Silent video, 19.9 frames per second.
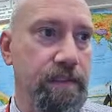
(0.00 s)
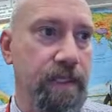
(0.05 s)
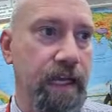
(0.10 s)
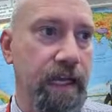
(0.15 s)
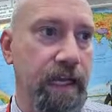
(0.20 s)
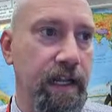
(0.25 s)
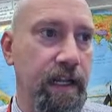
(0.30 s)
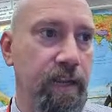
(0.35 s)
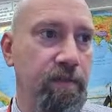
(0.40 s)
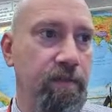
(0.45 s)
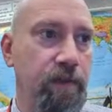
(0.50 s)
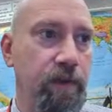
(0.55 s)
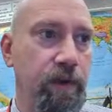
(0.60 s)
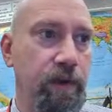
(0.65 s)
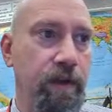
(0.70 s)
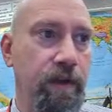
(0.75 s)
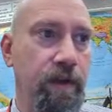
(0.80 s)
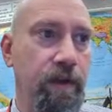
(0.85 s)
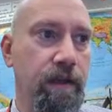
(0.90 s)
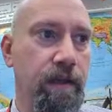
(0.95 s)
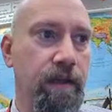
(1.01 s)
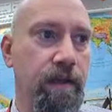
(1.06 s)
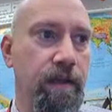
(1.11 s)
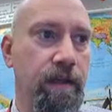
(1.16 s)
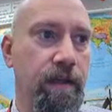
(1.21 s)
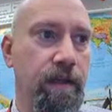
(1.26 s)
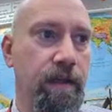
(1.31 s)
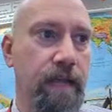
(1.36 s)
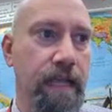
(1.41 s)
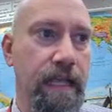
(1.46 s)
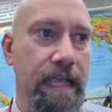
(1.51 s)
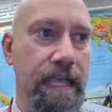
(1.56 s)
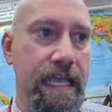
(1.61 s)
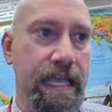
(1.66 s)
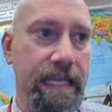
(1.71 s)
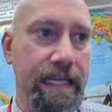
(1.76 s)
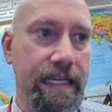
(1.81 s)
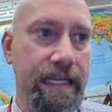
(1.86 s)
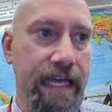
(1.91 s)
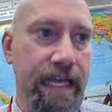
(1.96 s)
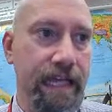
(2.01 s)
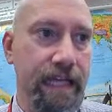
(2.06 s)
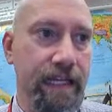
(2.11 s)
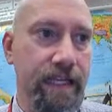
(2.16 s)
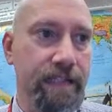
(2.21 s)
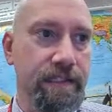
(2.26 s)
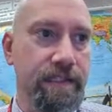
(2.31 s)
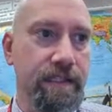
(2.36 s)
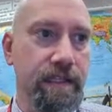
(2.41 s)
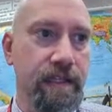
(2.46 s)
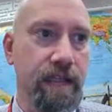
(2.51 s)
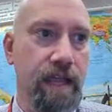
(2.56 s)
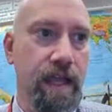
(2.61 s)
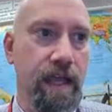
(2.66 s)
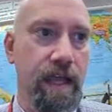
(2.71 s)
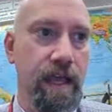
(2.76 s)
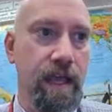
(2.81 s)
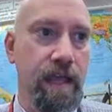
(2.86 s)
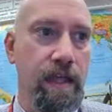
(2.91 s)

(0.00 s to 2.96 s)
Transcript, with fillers: title of book, in italics.